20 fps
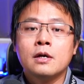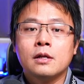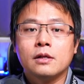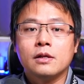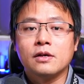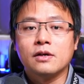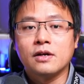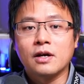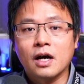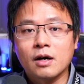
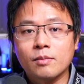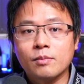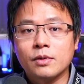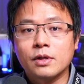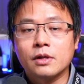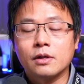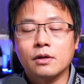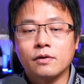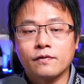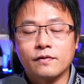the
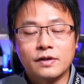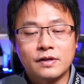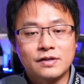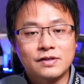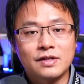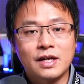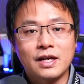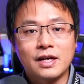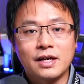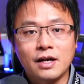government of the
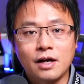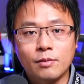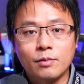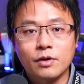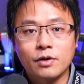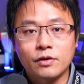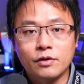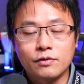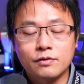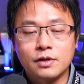state
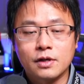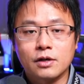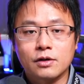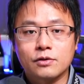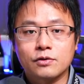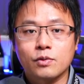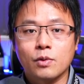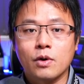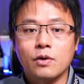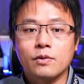government New
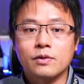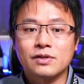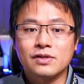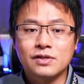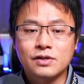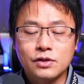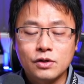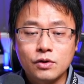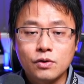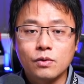South Wales
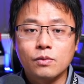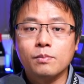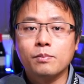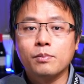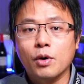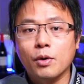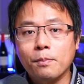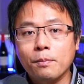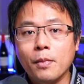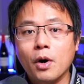still
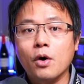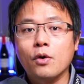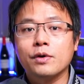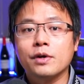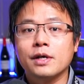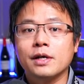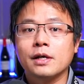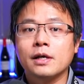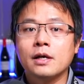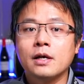
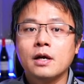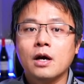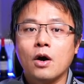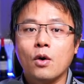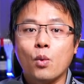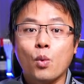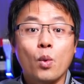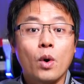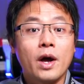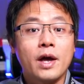promoting a
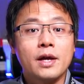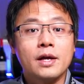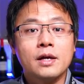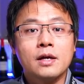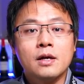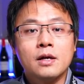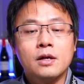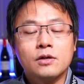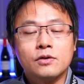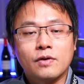way
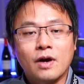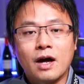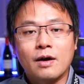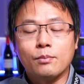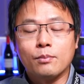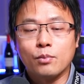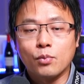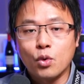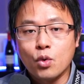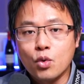to have
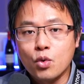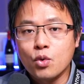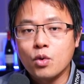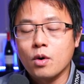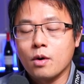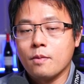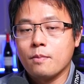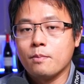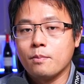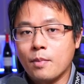
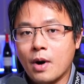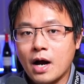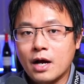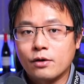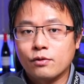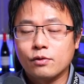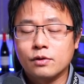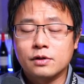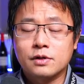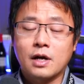more
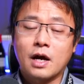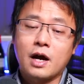migrants.